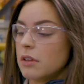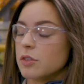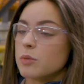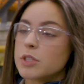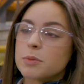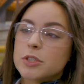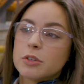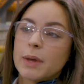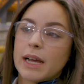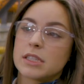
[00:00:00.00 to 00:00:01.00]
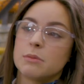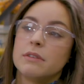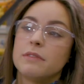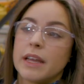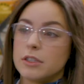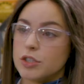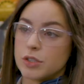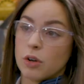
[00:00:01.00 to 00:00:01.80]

So the WhisperTube has some advantages